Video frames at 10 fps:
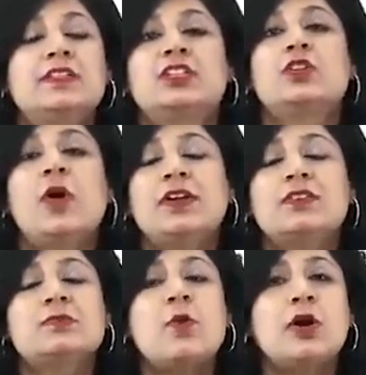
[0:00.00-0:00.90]
steroid
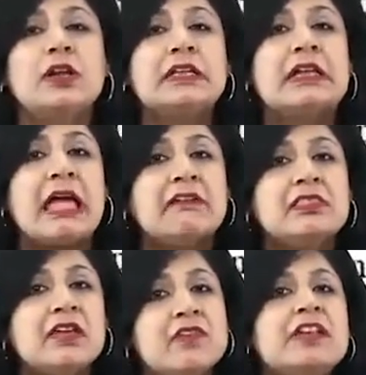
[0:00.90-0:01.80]
respondent,
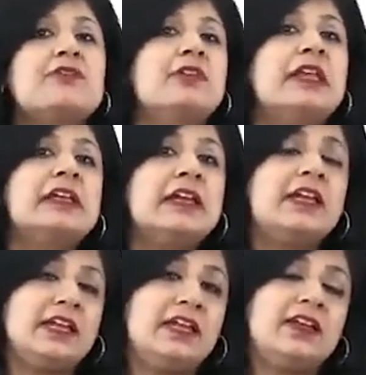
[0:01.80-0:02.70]
and they will
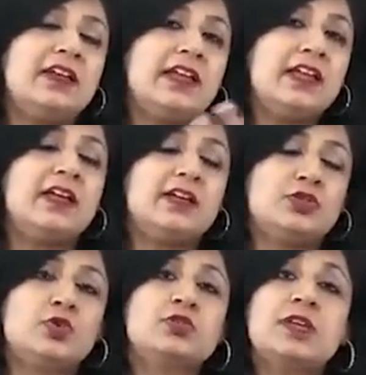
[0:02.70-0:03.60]
definitely increase,
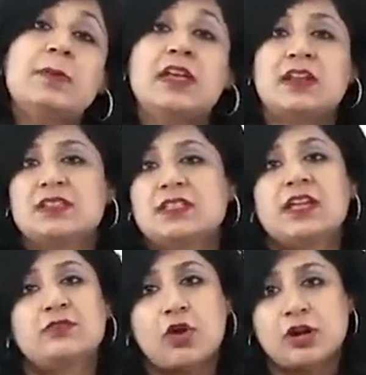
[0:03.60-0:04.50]
show some increase in
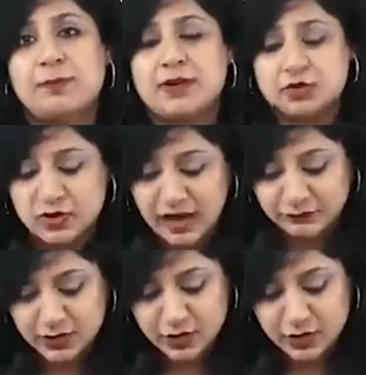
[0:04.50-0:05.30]
the intraocular pressure after